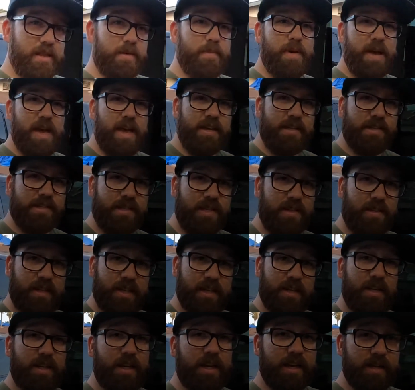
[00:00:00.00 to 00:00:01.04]
the mat instead of
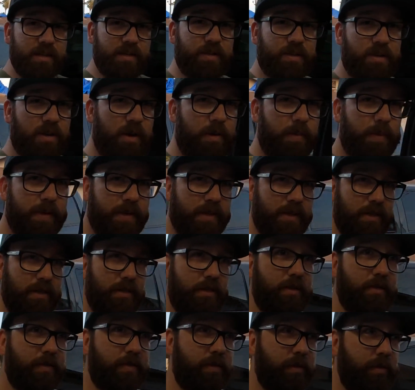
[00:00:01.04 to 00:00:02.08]
getting in your carpet and in
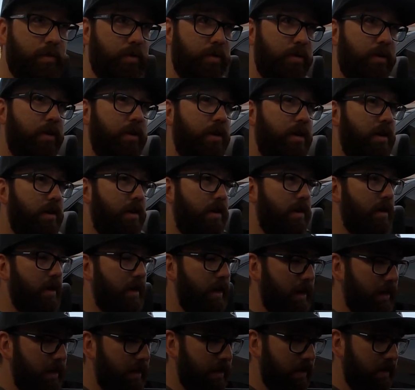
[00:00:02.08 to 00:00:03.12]
your floor,
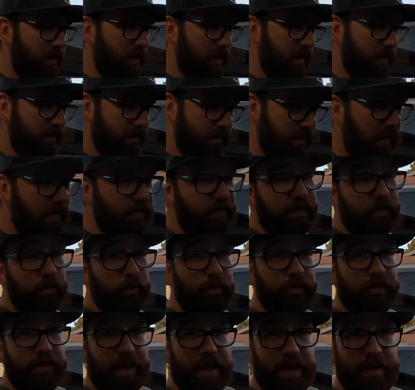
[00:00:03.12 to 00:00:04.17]
and it's definitely
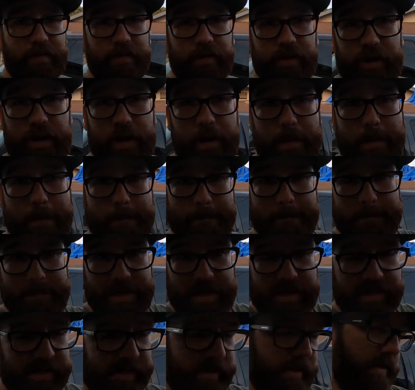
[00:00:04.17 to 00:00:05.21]
worth every
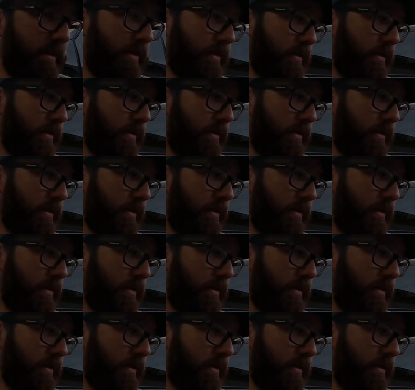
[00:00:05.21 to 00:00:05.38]
penny.